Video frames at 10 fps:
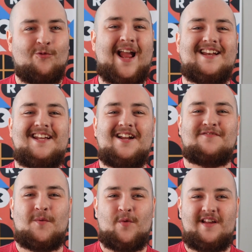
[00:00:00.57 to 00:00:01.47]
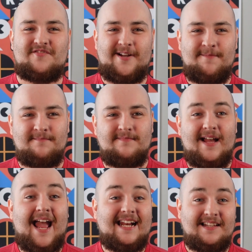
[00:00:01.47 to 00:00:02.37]
Randy here from Restream,
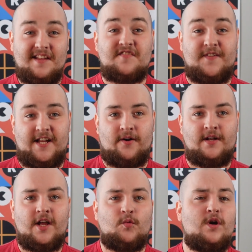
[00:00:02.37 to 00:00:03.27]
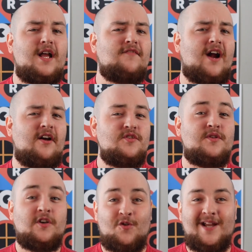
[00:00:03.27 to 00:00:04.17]
and in this video, we'll cover how
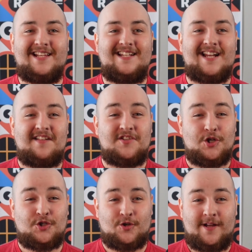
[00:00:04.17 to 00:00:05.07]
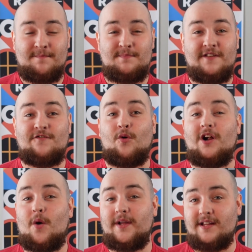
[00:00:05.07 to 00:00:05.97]
you can quickly test your stream
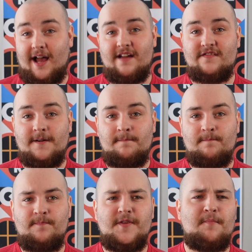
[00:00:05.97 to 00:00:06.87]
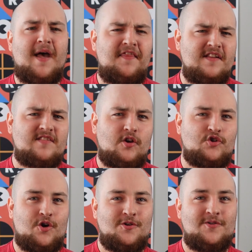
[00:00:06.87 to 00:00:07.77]
before going live. The methods
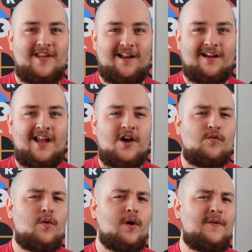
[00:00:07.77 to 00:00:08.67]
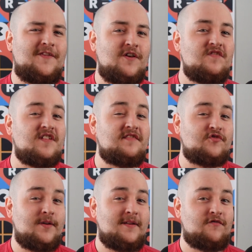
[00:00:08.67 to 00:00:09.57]
I'll show you here will work with
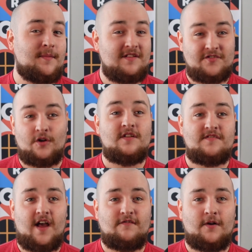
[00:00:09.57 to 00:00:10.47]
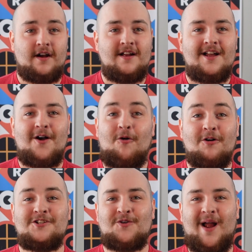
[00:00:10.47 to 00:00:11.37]
users streaming from external software
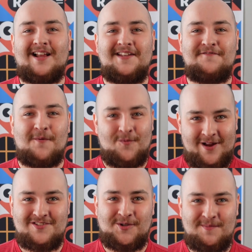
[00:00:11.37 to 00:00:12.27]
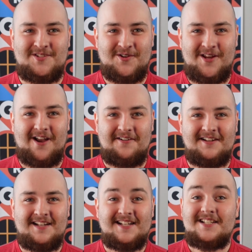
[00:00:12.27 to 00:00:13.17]
or directly from Restream
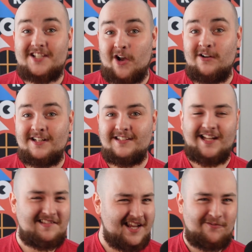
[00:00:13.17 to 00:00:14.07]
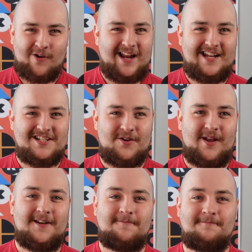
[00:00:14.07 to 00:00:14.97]
Studio. So let's get right
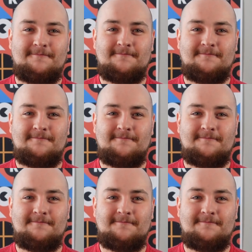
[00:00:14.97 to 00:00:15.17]
into it.